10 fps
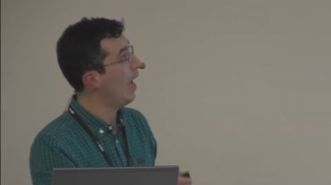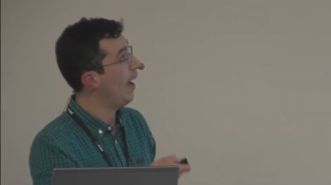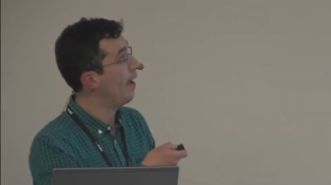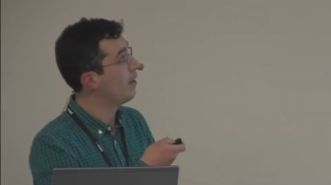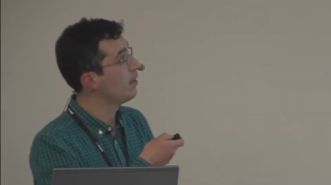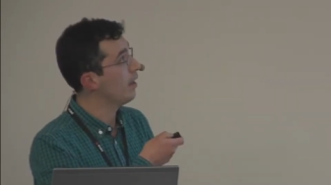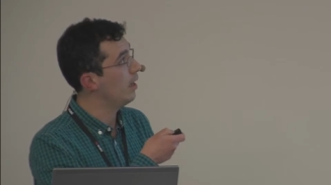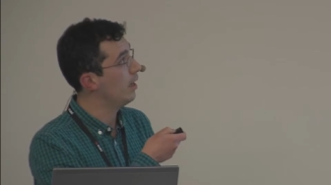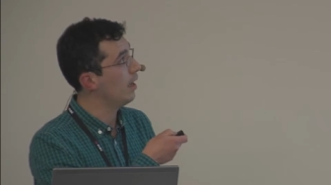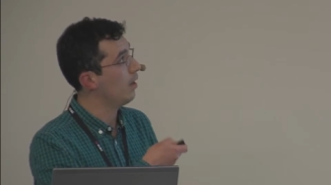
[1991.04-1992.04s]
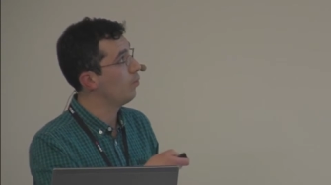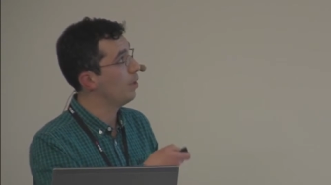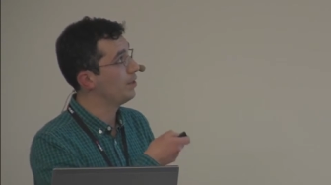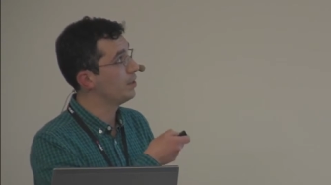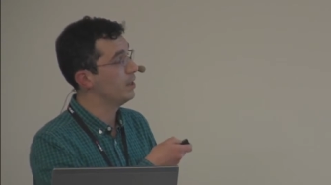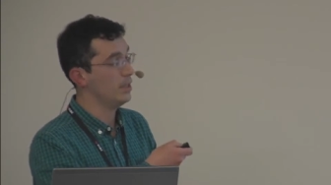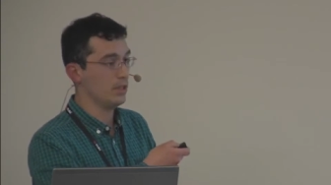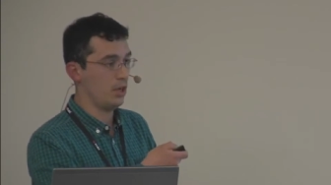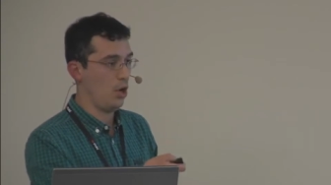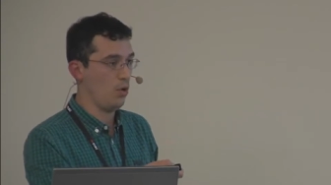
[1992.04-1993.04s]
And once there's
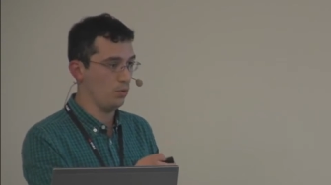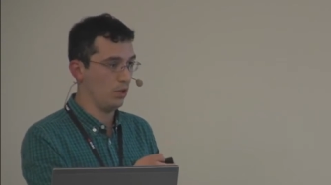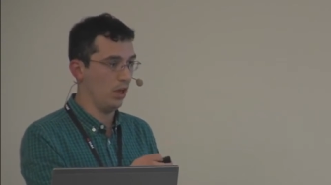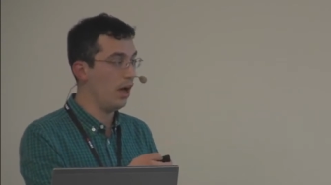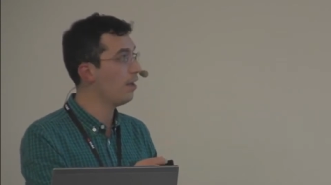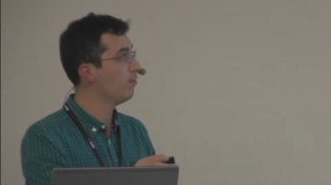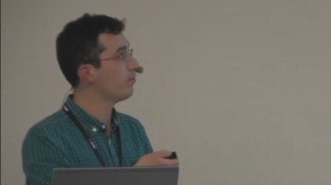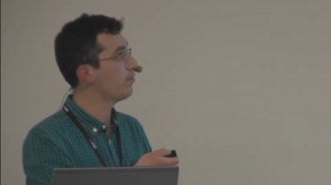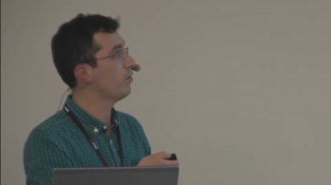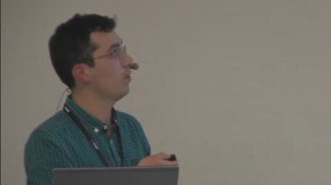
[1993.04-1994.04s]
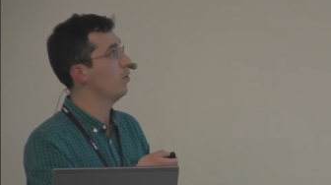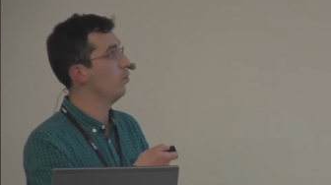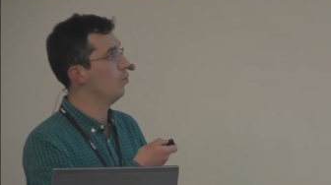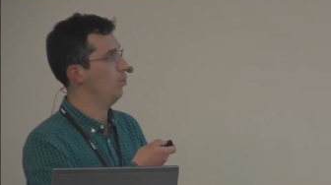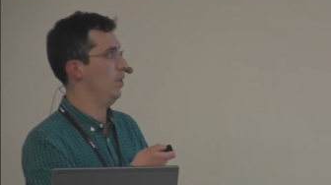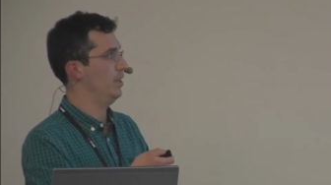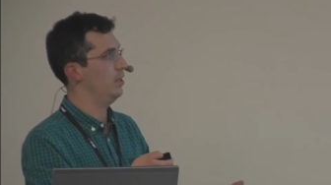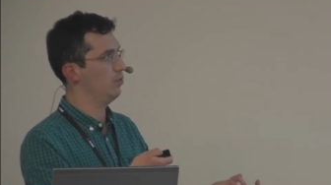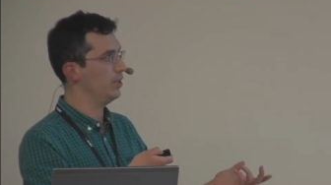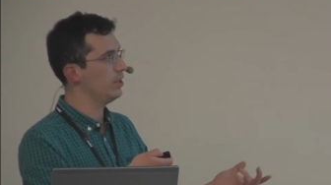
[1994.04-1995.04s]
code live, or once
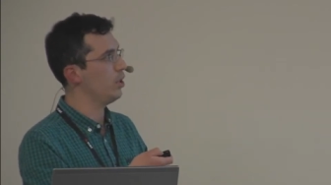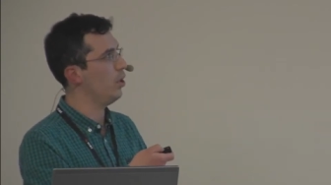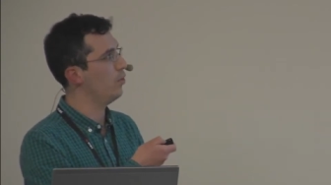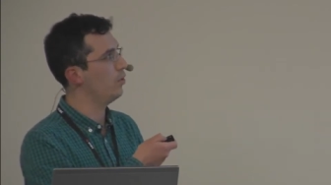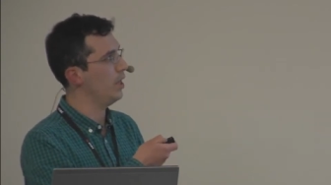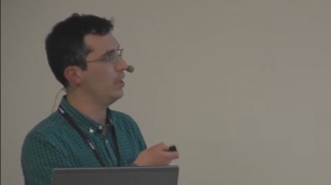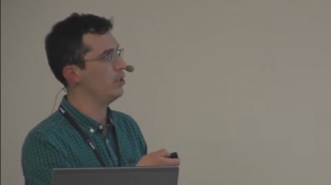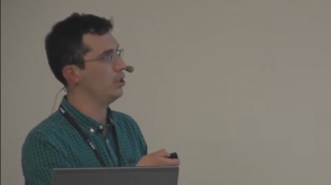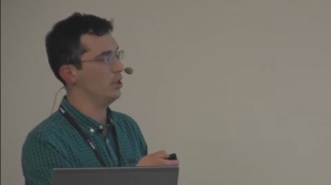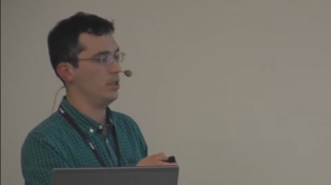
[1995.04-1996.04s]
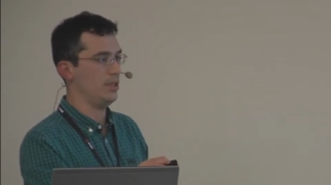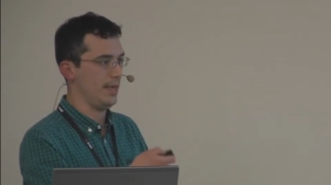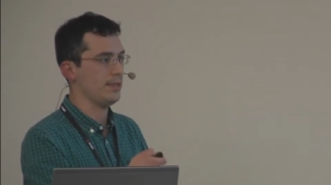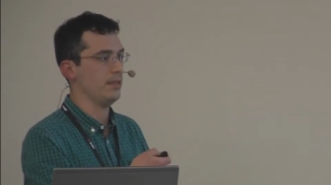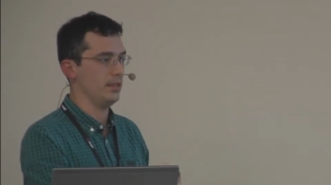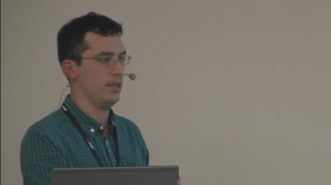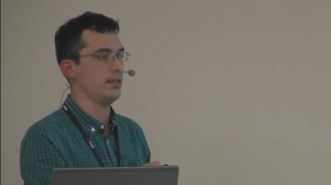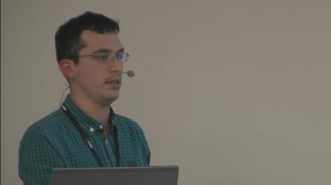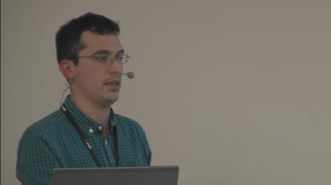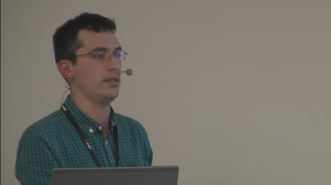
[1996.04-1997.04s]
there is code, it's just testing,
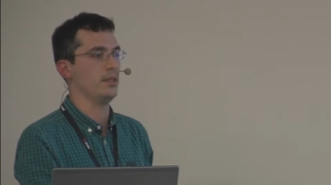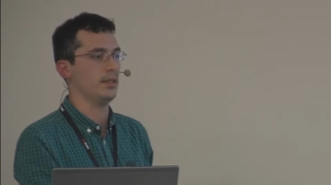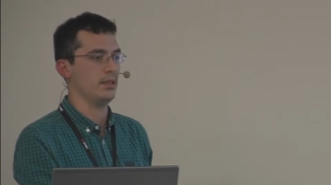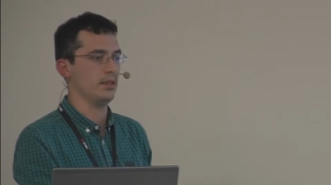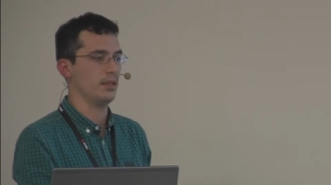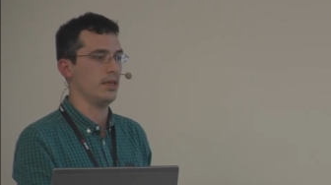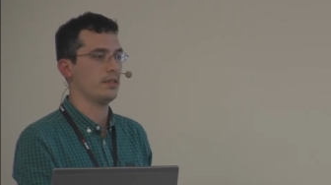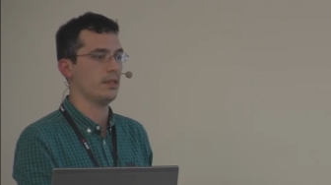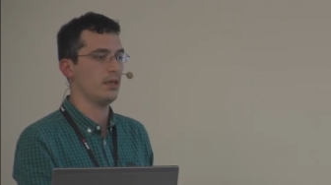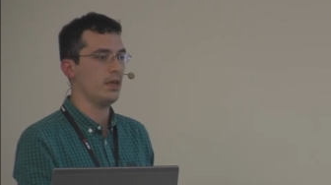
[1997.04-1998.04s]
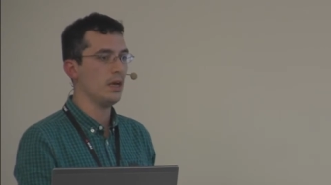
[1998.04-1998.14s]
testing, testing, testing, testing.